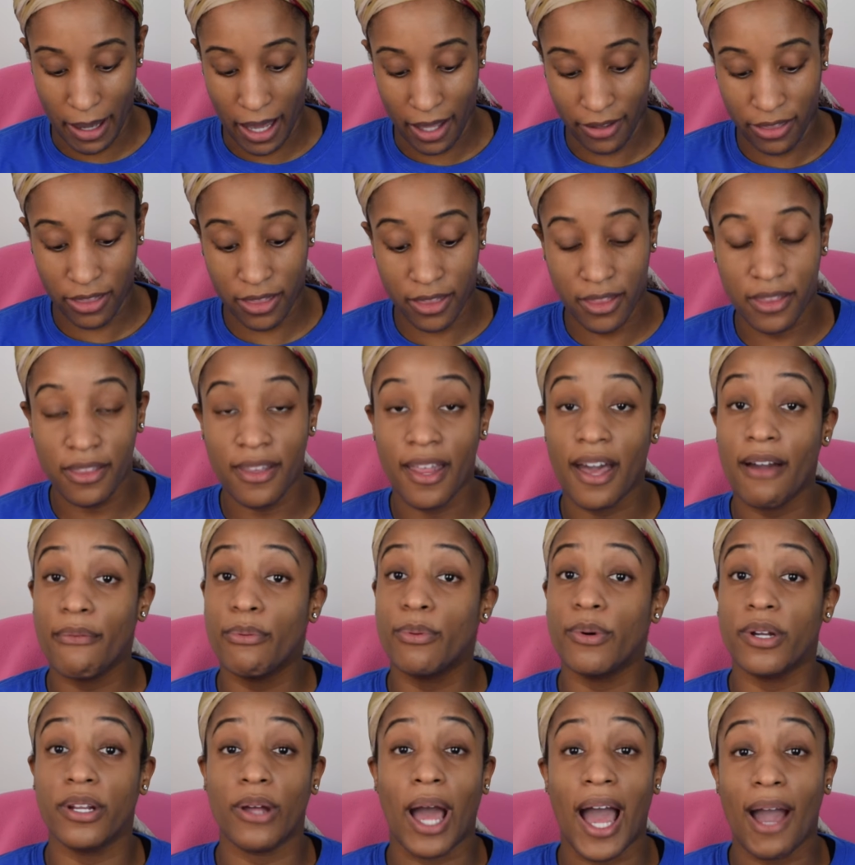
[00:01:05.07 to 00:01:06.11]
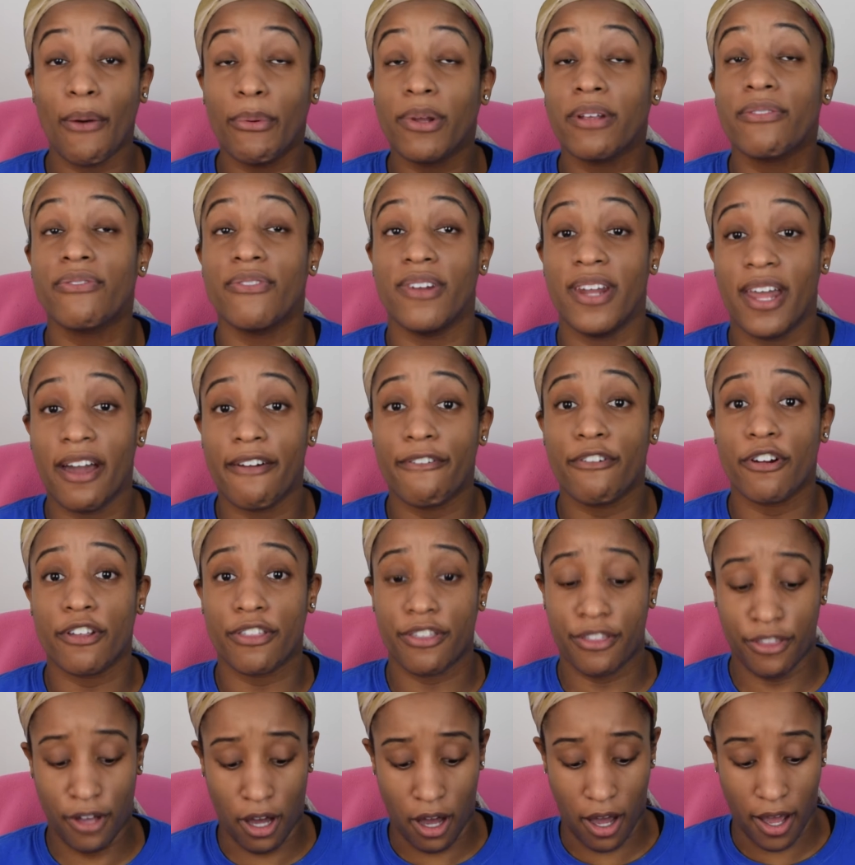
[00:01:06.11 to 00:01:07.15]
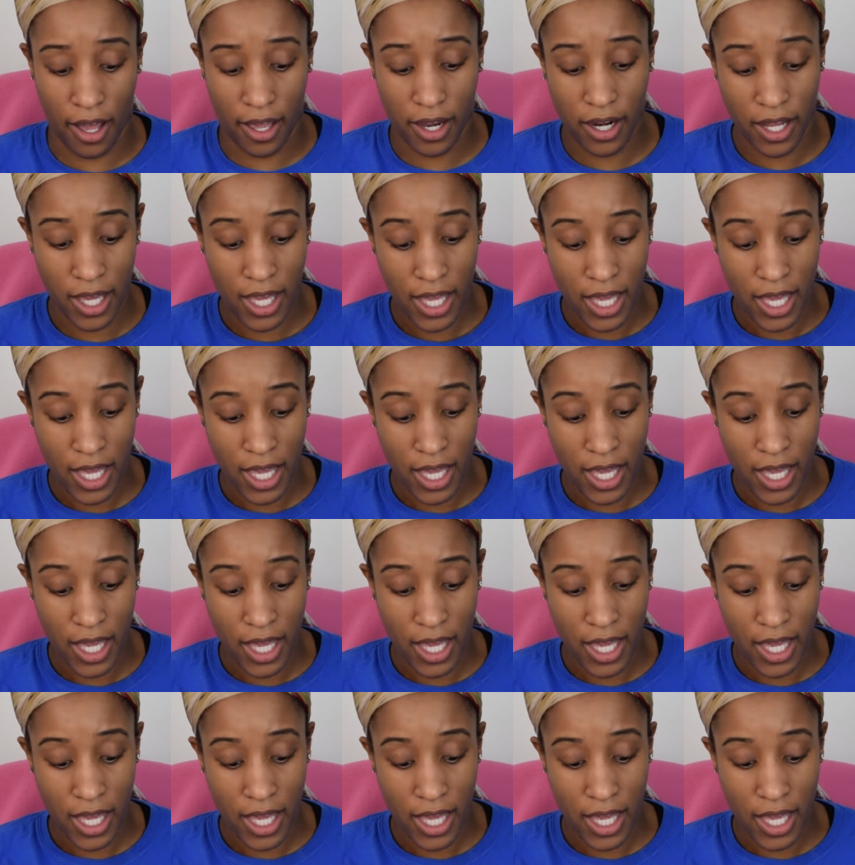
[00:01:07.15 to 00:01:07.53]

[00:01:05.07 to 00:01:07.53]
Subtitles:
I would have never thought